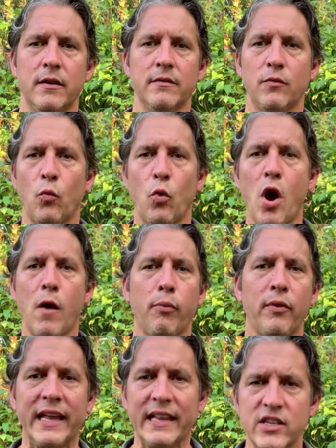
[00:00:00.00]
wrong
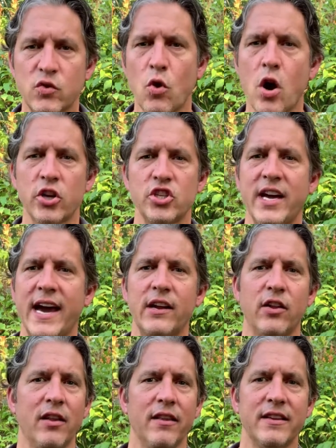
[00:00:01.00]
playlist, wrong
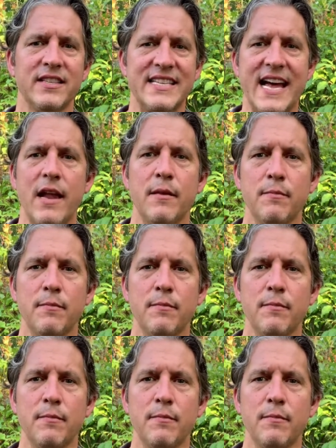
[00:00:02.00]
channel, this is not